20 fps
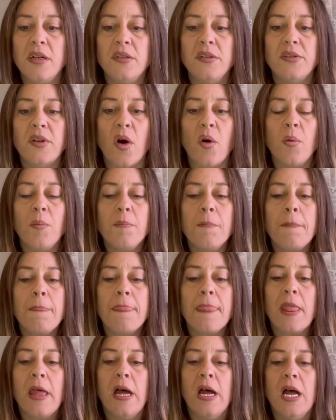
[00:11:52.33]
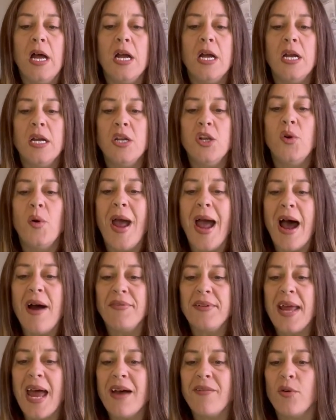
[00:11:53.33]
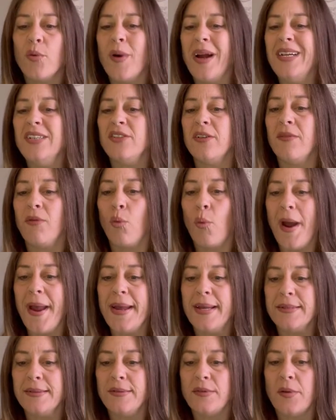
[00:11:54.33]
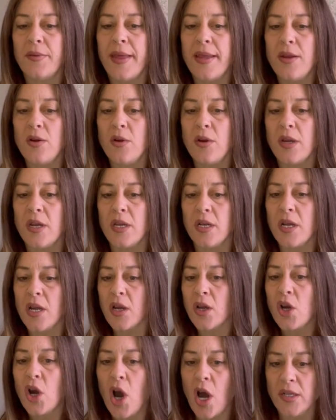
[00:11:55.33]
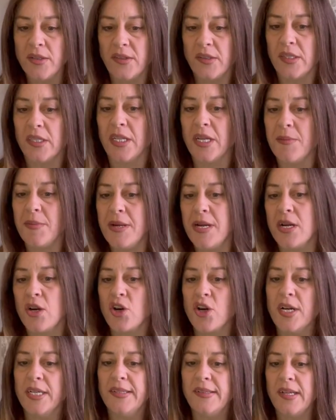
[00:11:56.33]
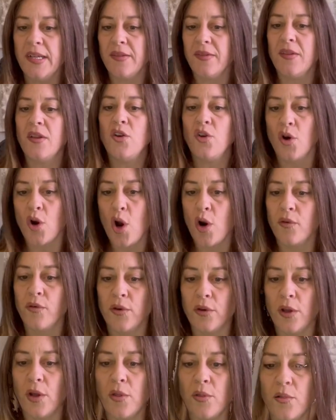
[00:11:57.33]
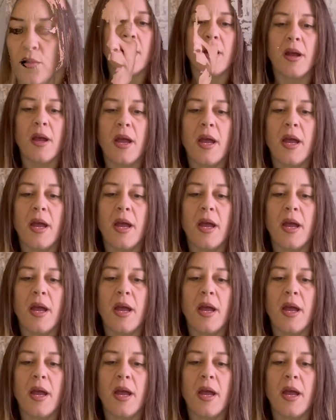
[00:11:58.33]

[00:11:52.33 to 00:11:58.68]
So you have to have a range of weight so that you can constantly be increasing your overload, right?